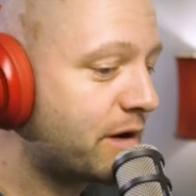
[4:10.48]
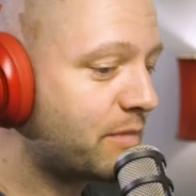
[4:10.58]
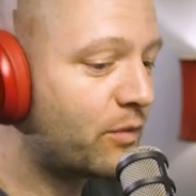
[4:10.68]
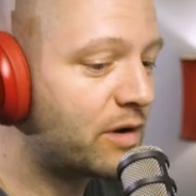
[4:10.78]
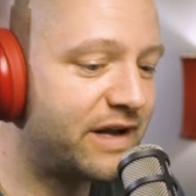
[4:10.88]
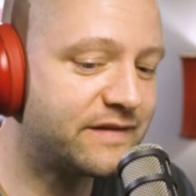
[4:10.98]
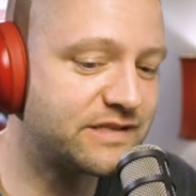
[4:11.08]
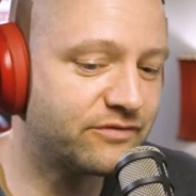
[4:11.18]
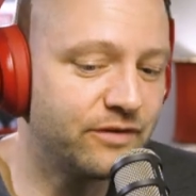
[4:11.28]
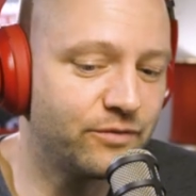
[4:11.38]
I want to bat this
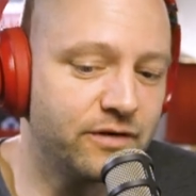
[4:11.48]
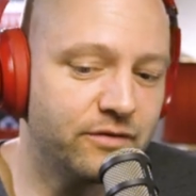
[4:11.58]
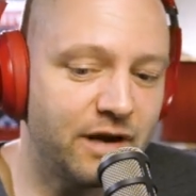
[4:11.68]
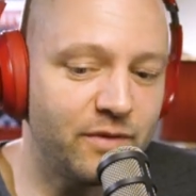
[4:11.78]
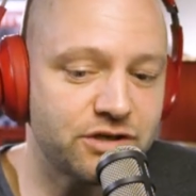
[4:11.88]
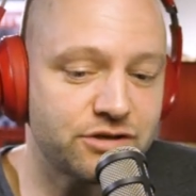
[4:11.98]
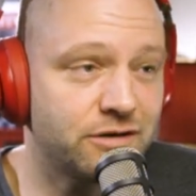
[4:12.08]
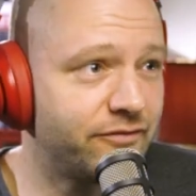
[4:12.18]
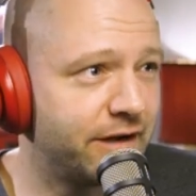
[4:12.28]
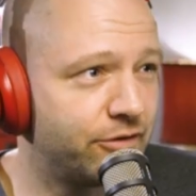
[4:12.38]
around with you. I'm not sure
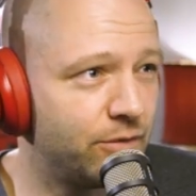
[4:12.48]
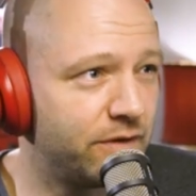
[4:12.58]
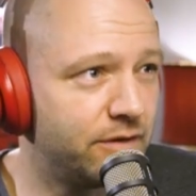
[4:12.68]
if I agree with